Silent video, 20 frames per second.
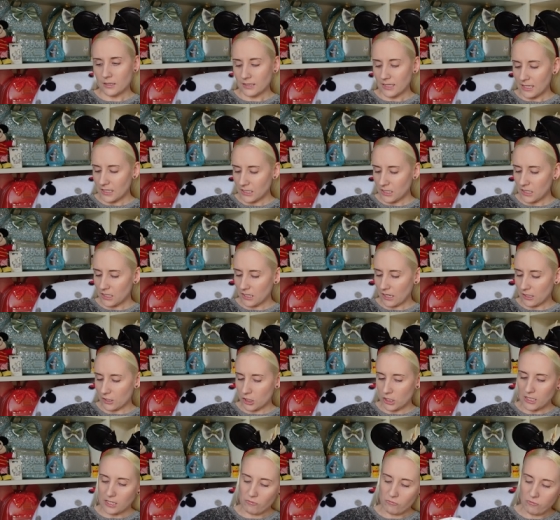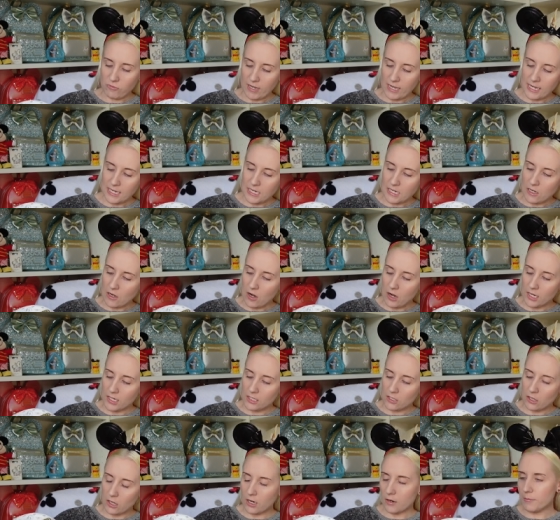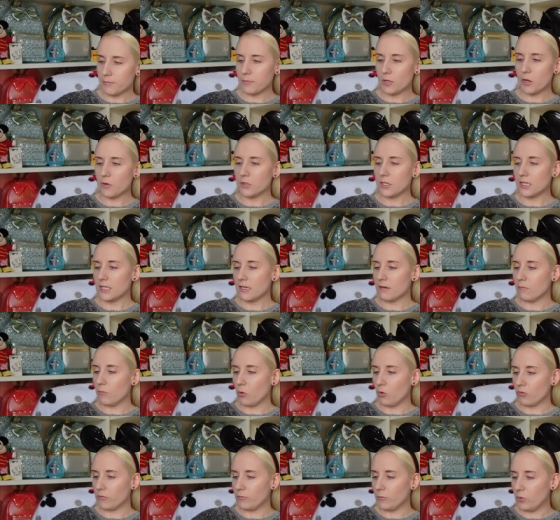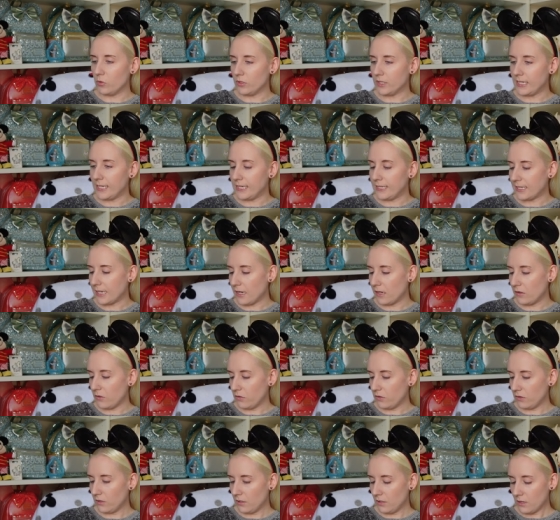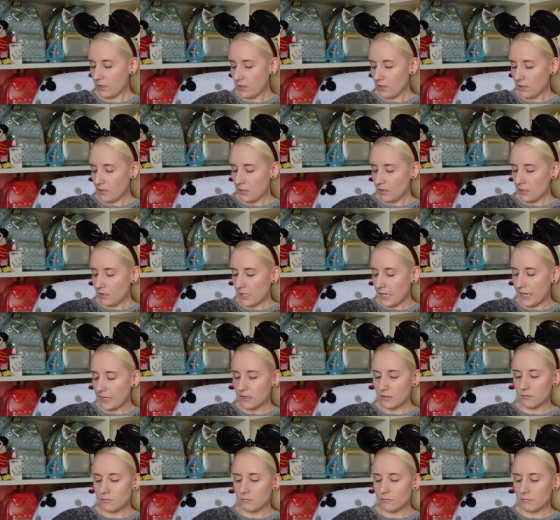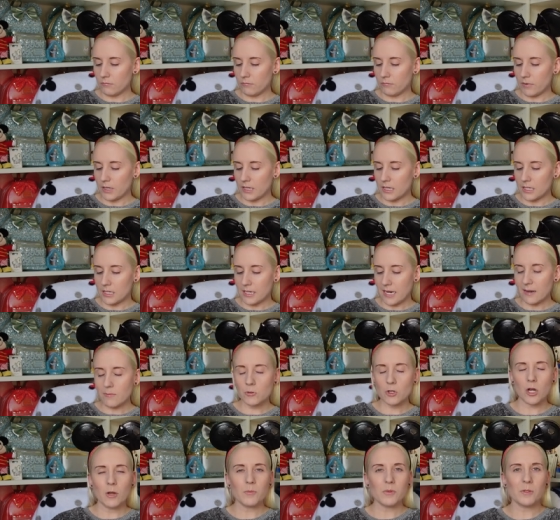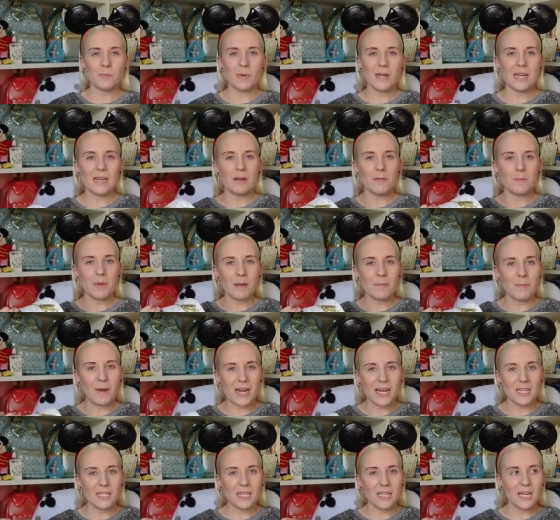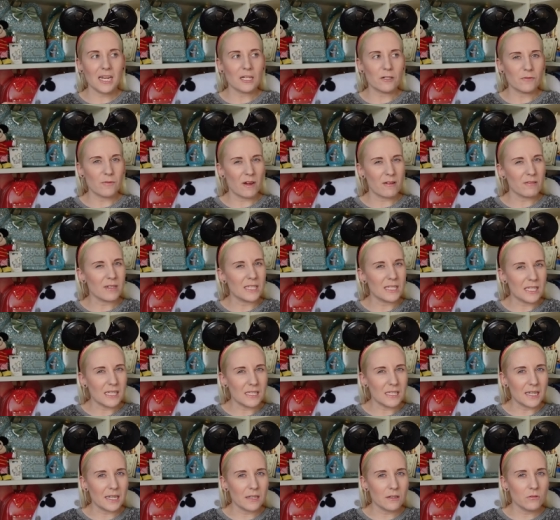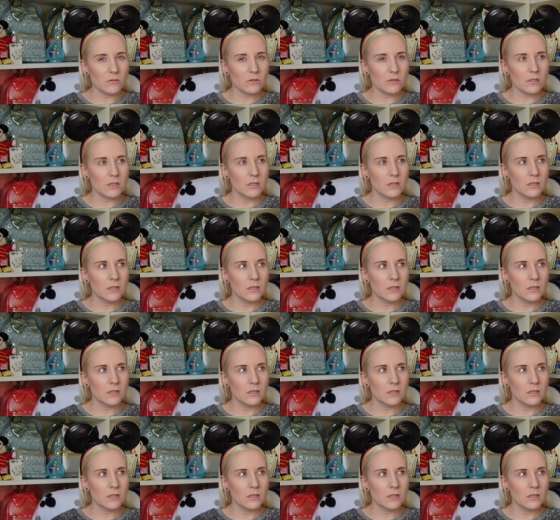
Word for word: This is actually really nice. Like, I'm noticing more and more detail. It, at the same time as being a bit basic, it's very detailed.